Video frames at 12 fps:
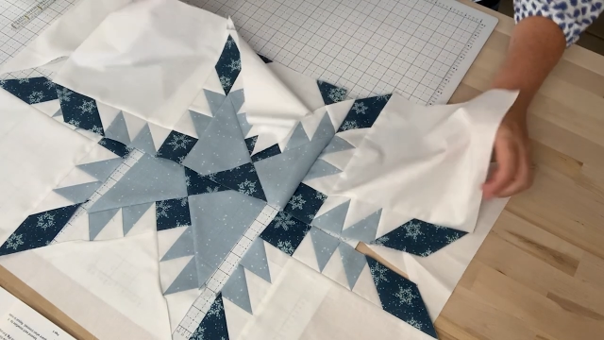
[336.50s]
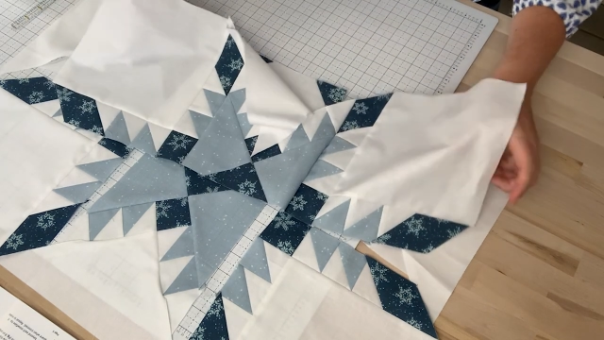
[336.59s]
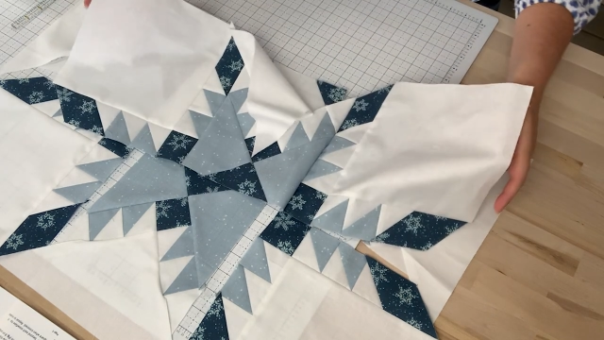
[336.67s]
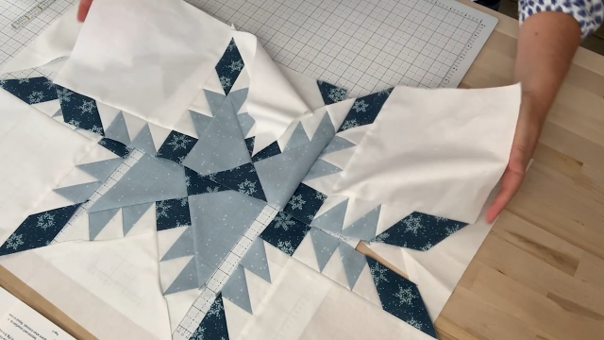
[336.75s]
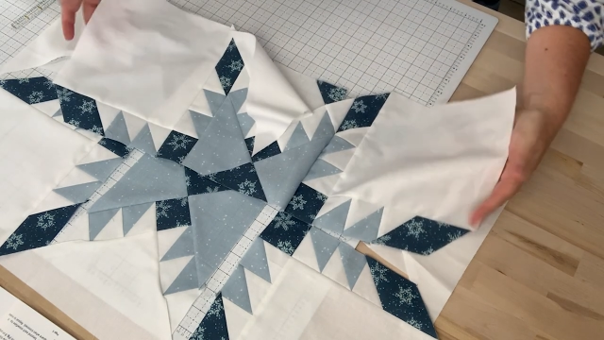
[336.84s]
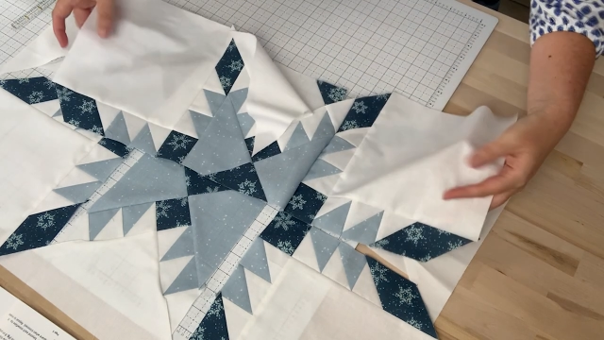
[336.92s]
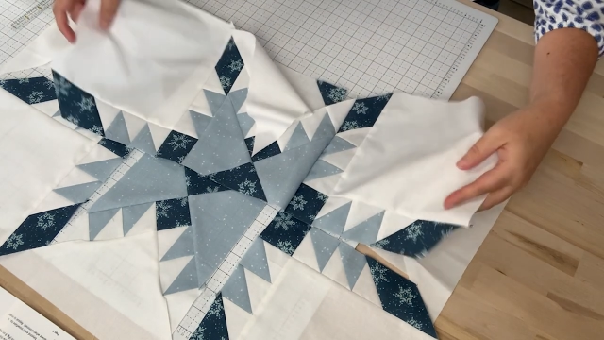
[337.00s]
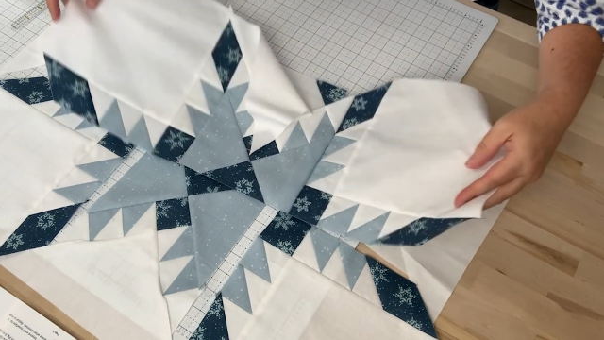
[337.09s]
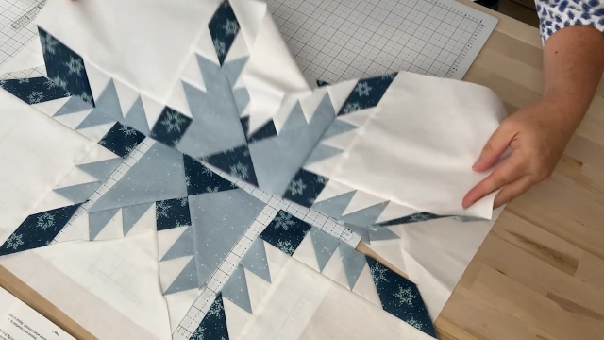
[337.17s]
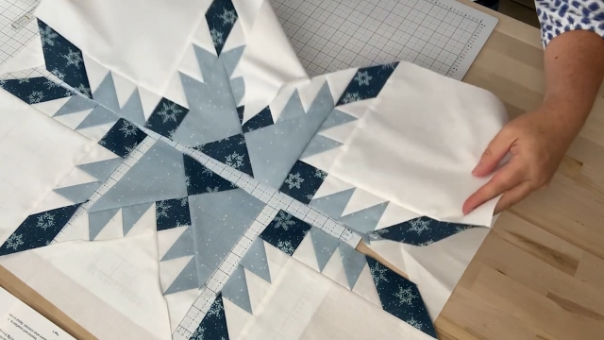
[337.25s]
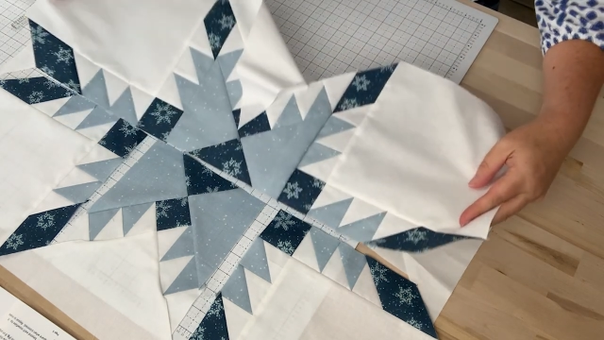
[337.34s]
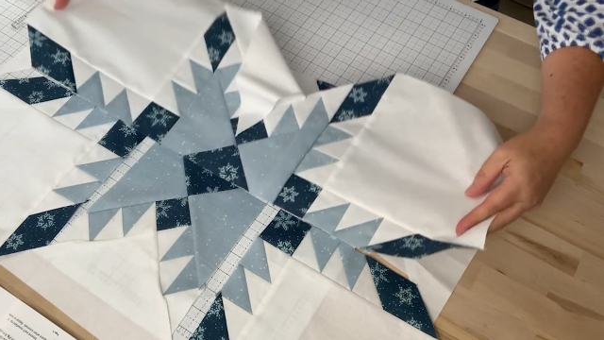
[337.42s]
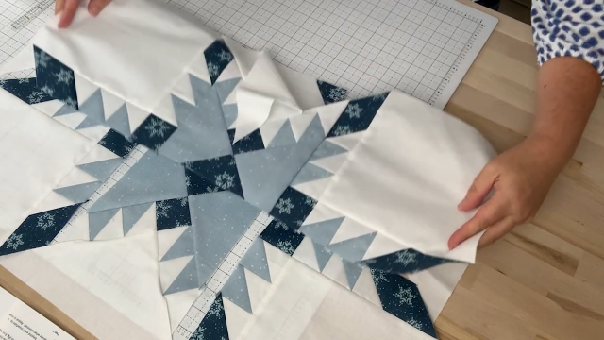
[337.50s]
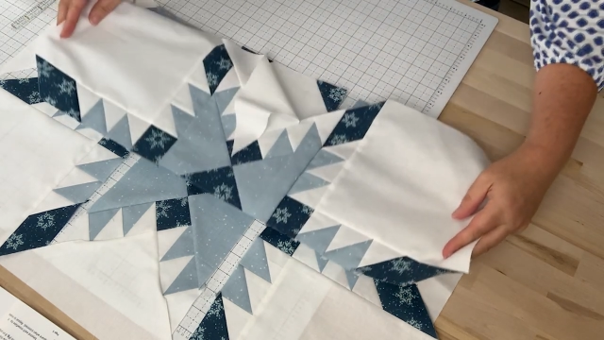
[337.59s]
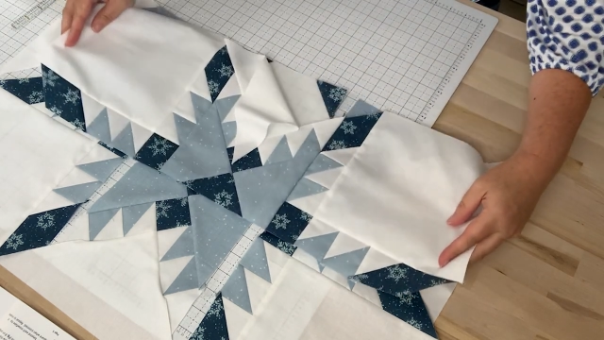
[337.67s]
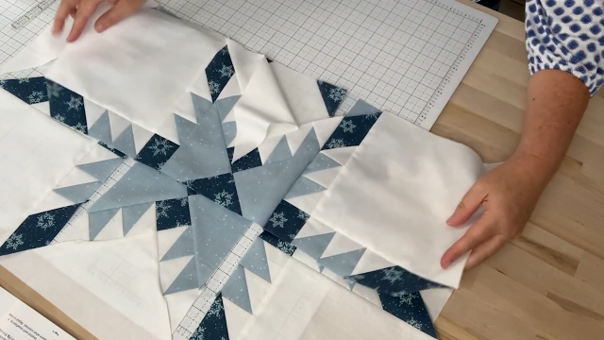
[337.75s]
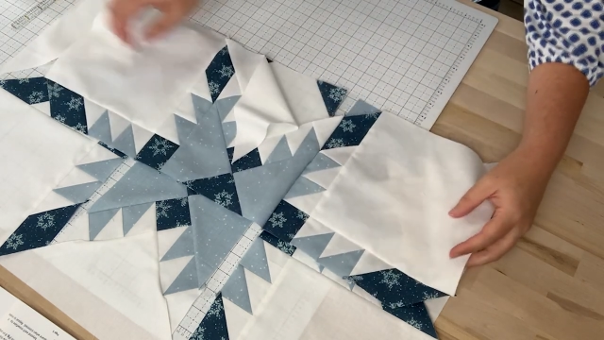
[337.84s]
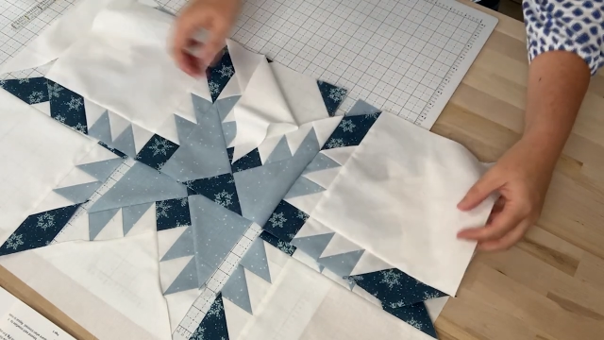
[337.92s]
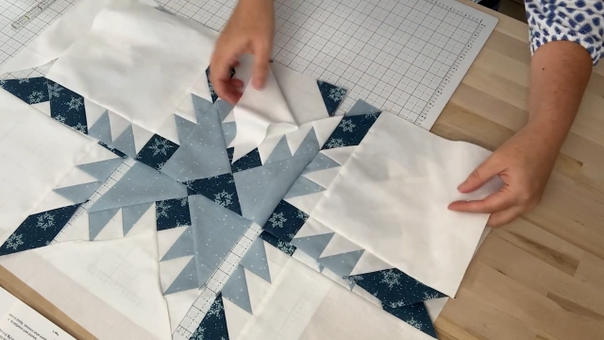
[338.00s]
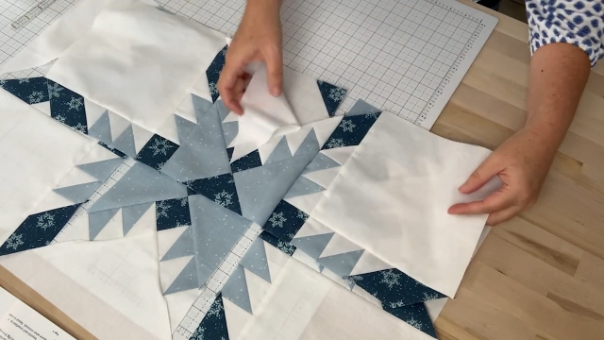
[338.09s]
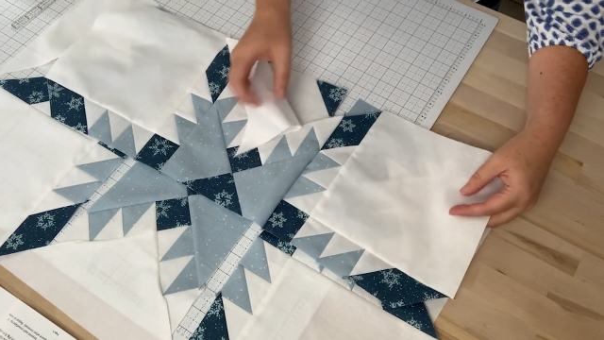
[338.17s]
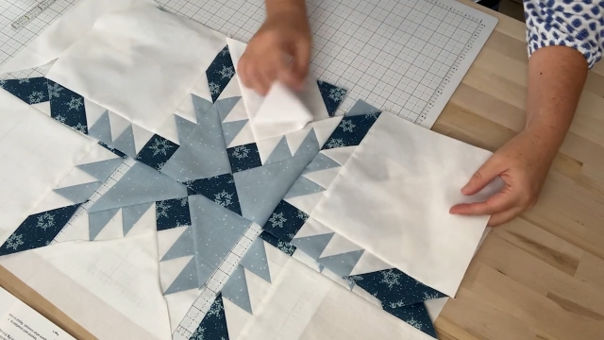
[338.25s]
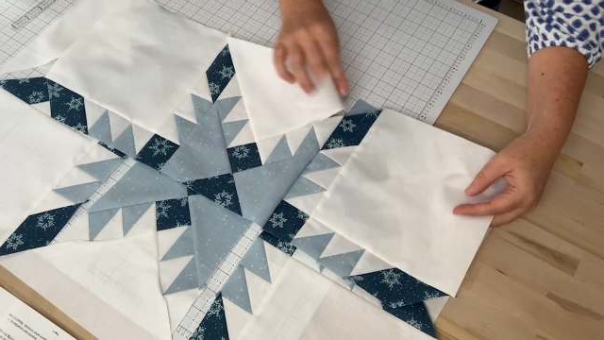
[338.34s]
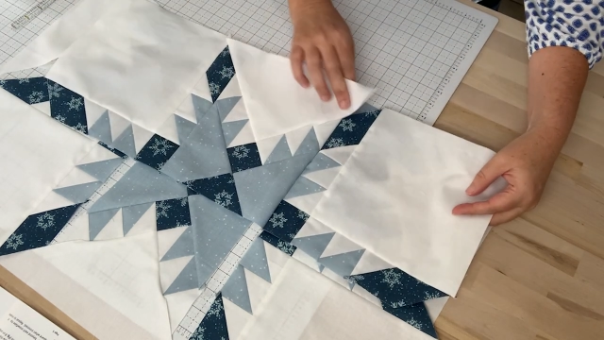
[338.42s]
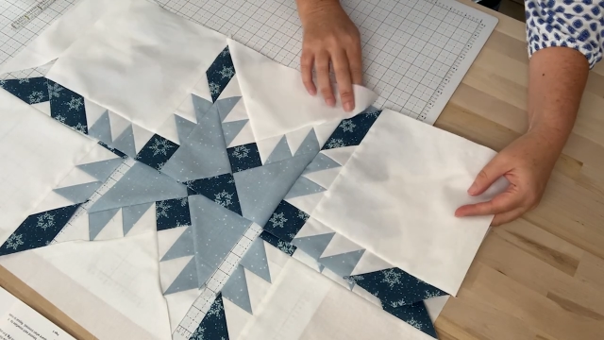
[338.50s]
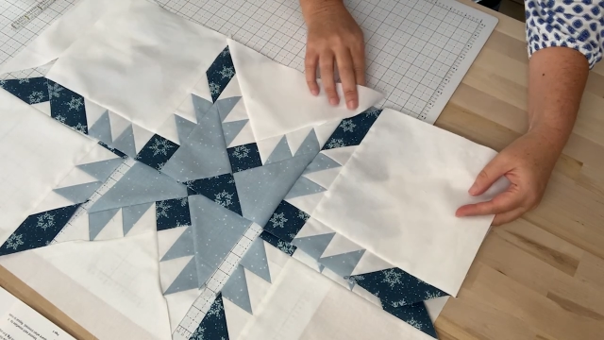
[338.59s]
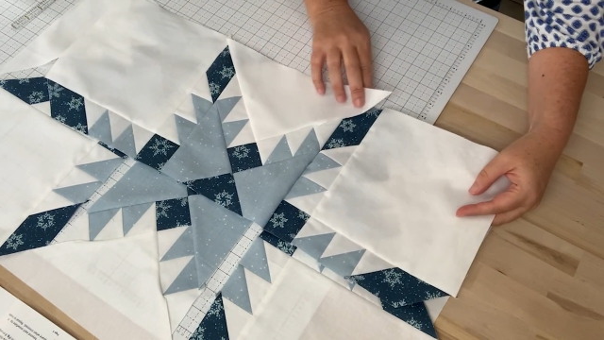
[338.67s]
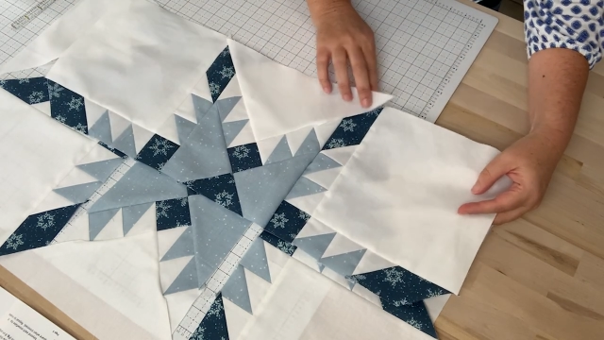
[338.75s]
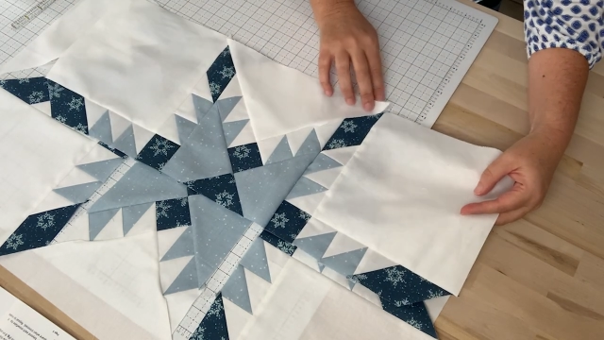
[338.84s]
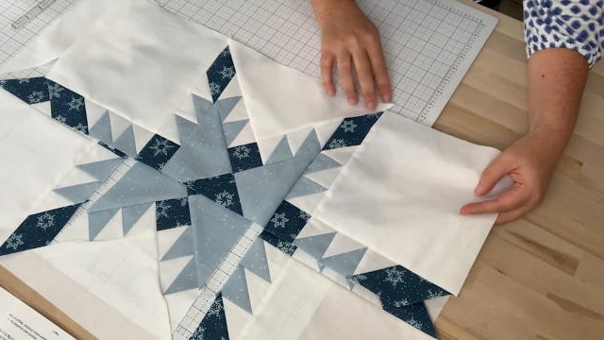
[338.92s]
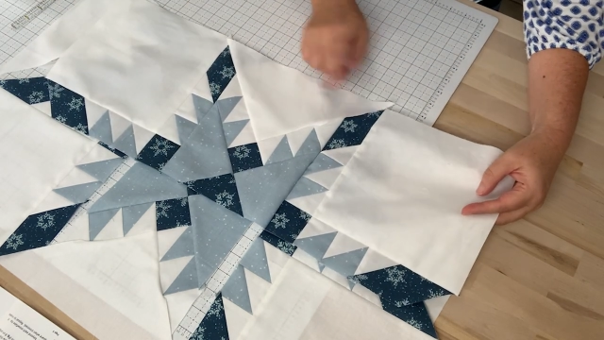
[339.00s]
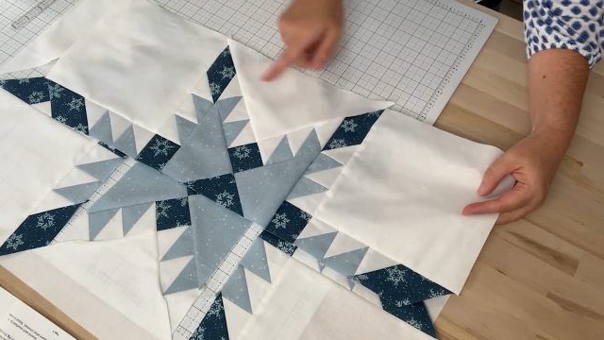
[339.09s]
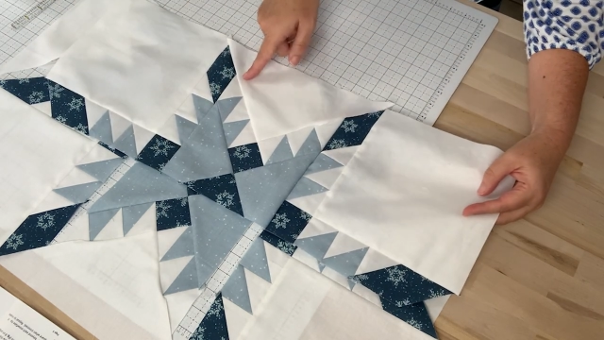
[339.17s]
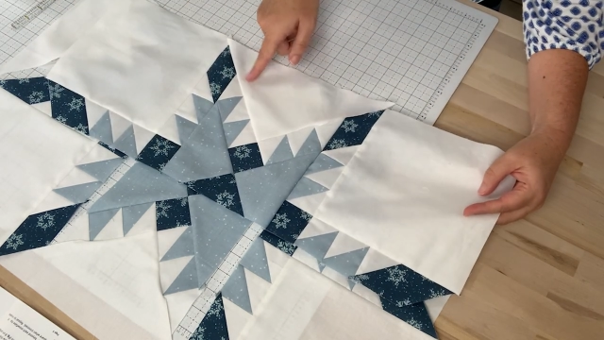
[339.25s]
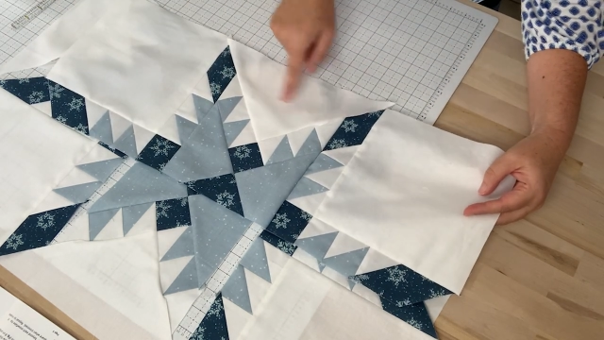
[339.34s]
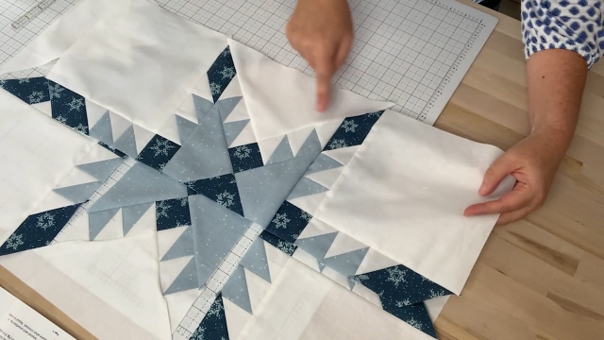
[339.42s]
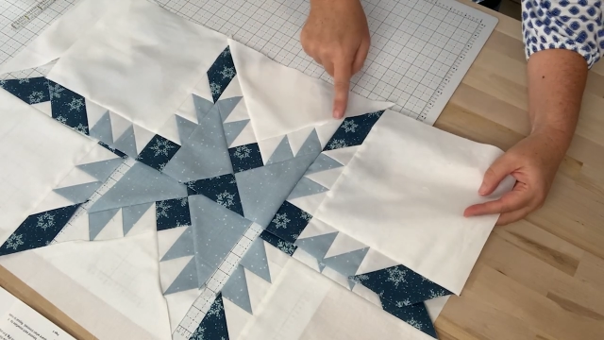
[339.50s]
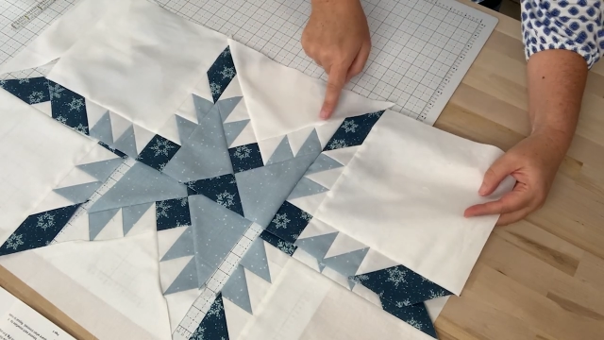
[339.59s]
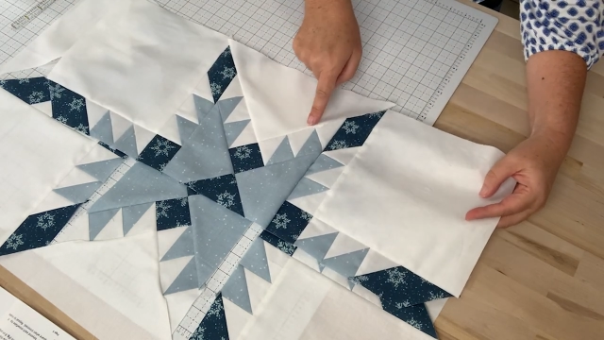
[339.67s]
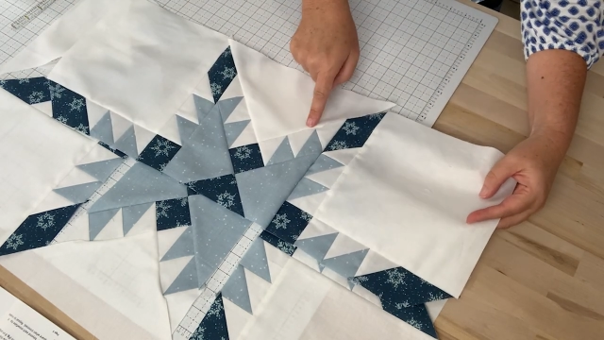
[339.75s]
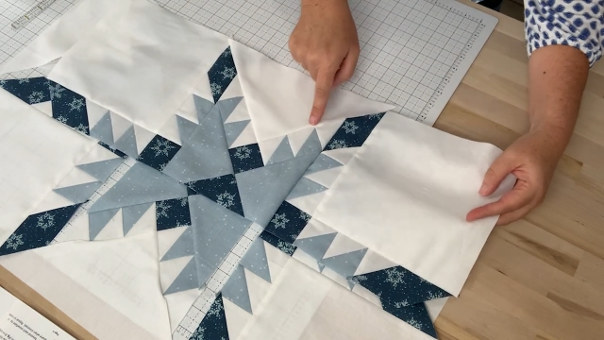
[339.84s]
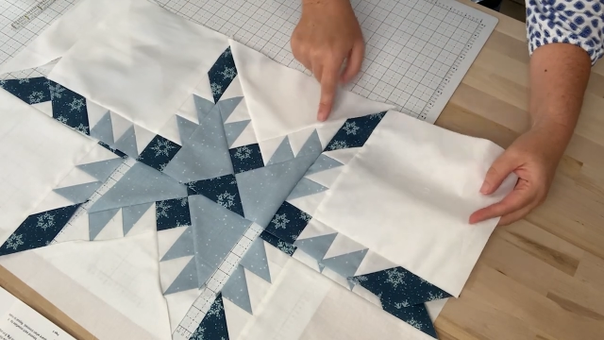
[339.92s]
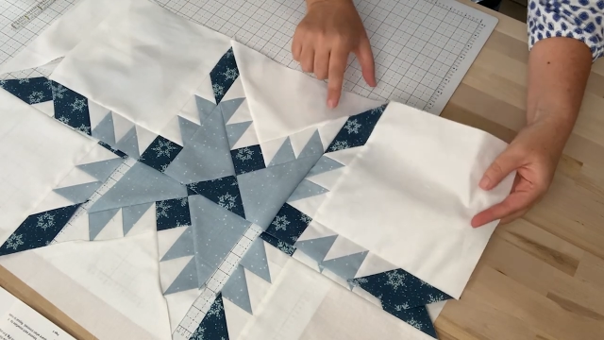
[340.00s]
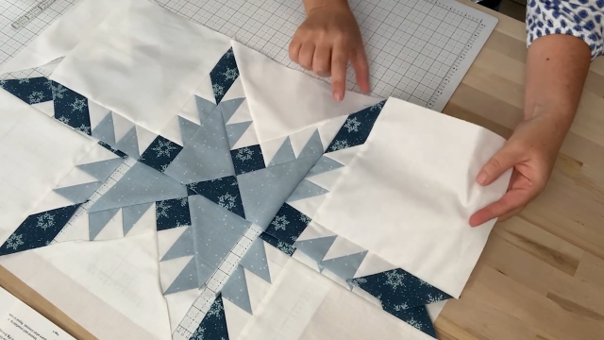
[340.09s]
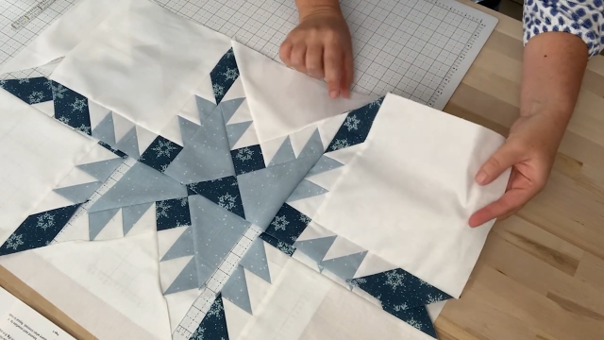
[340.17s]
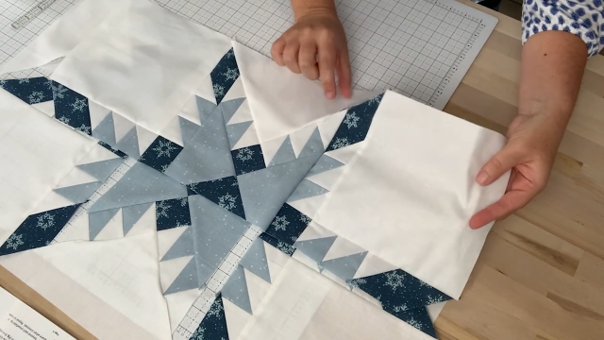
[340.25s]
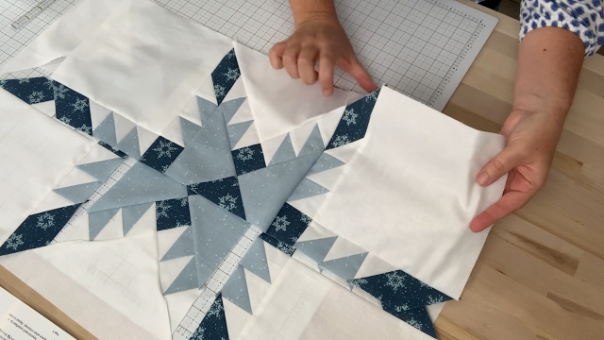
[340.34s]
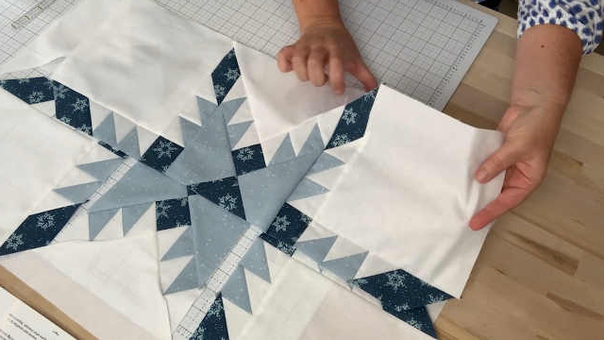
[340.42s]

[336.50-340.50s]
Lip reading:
[unreadable: no face in view]